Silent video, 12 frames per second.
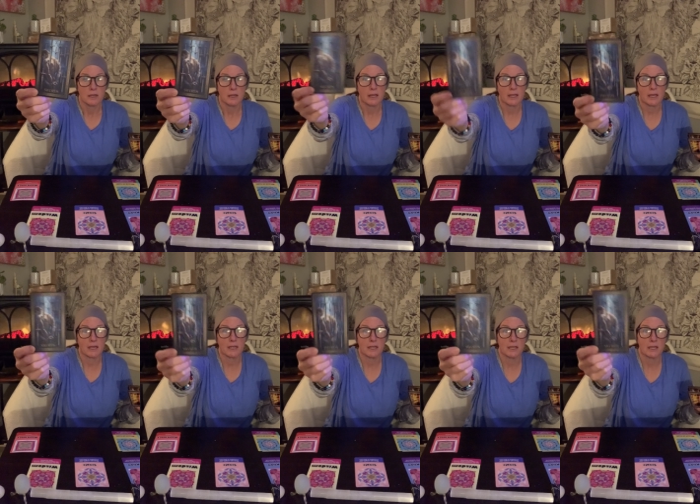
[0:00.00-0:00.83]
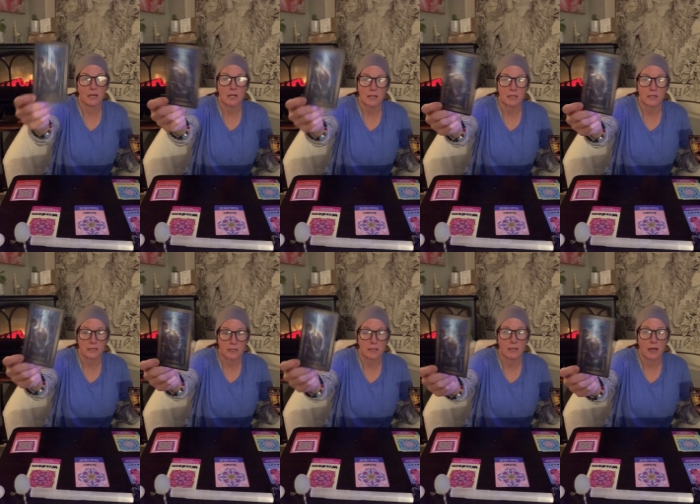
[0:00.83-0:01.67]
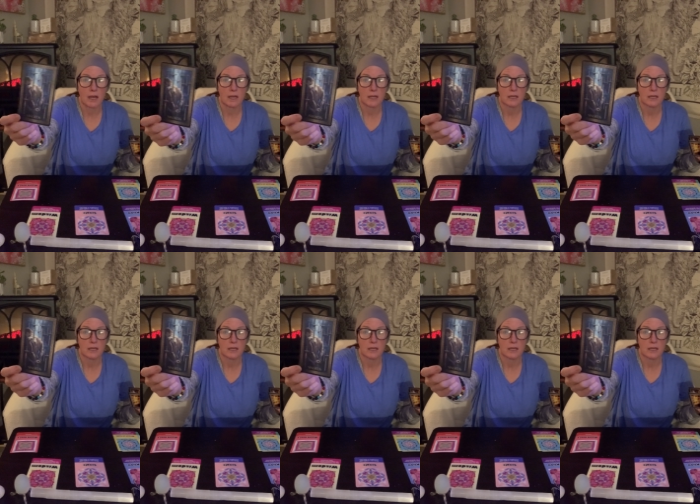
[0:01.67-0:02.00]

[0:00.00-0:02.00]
It can't get any uglier than that.